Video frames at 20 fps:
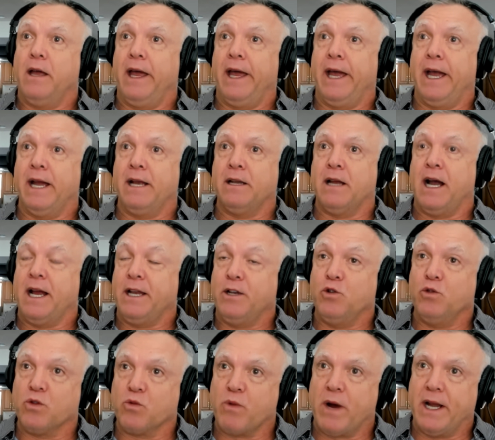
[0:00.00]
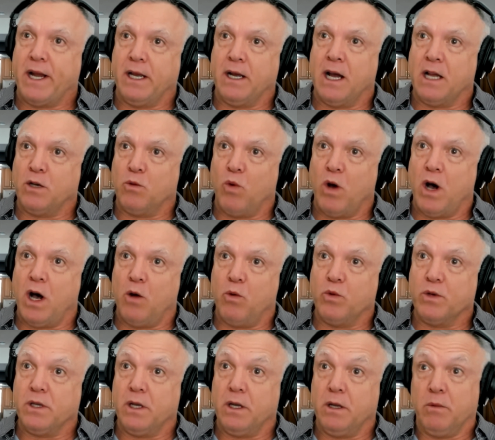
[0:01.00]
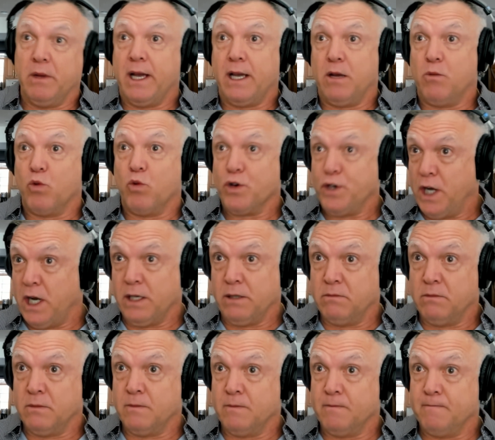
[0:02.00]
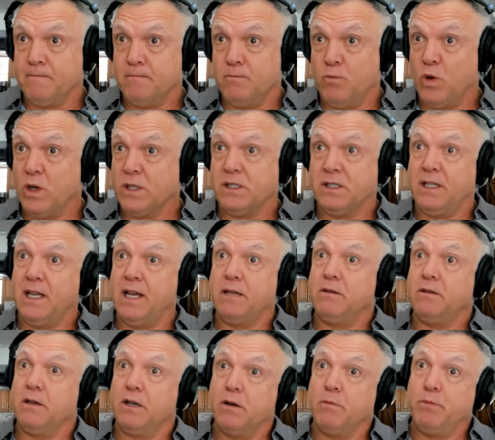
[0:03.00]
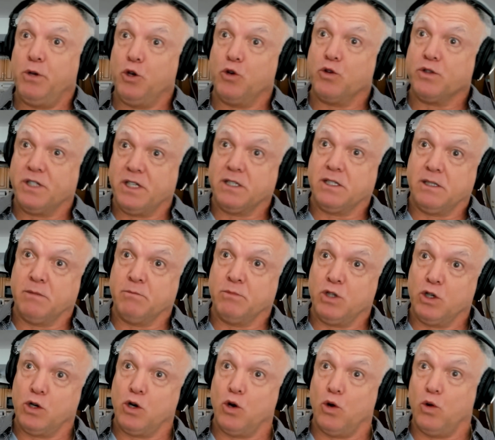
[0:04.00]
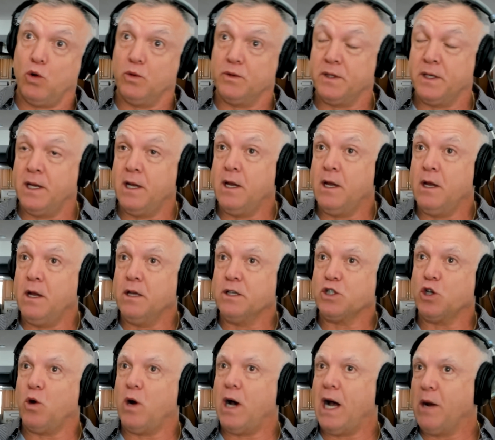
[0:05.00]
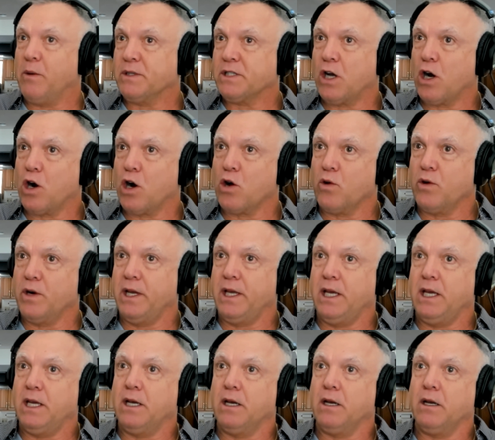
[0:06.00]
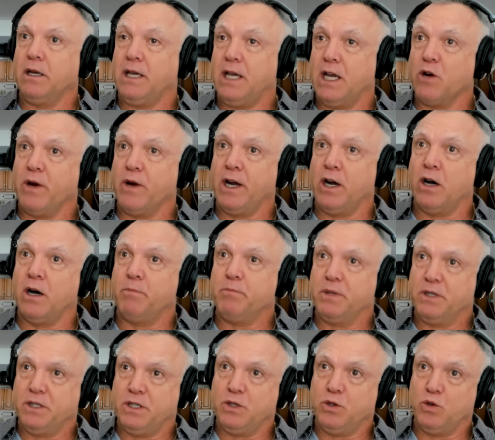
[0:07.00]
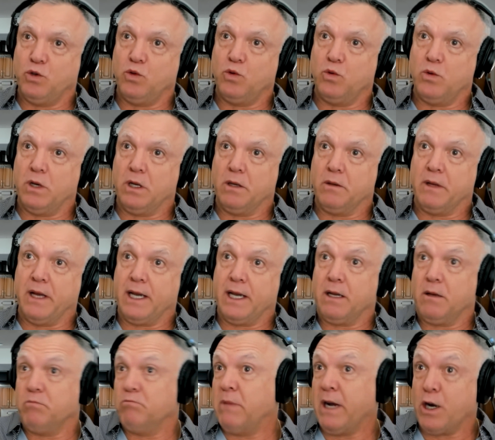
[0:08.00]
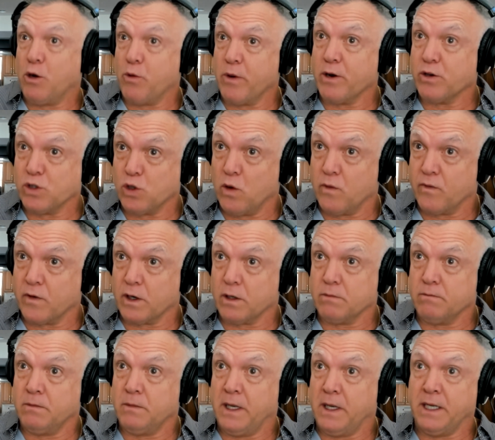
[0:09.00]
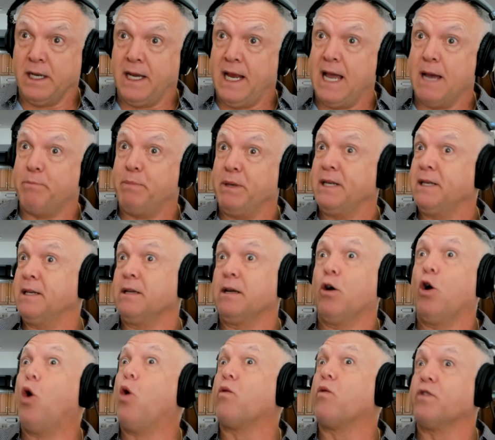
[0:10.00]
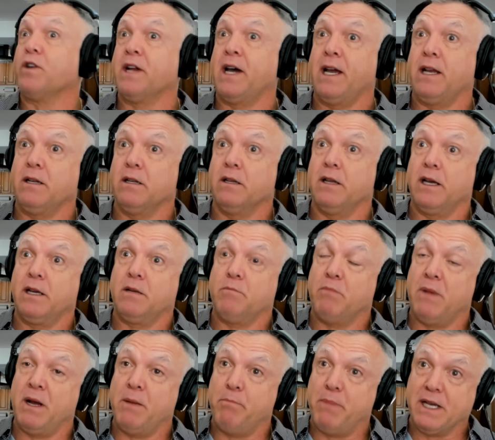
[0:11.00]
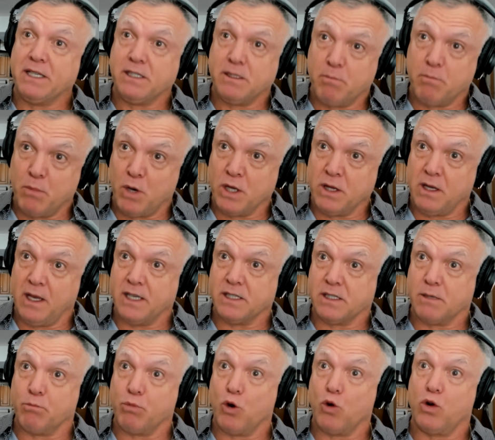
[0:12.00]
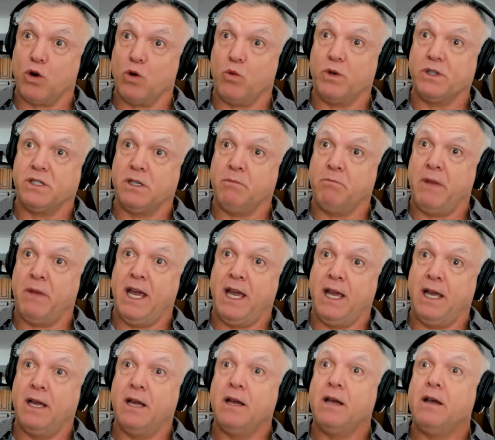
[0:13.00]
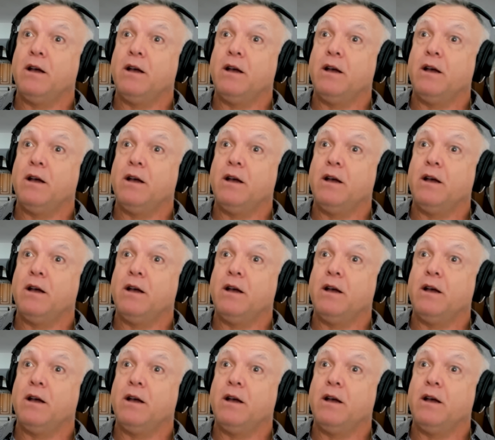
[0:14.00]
And I knew the writing on the wall, like, we're done once the computer system took hold. So I was already gearing up to, like, my career's over. And it happened overnight. Like, my best month as a broker was in May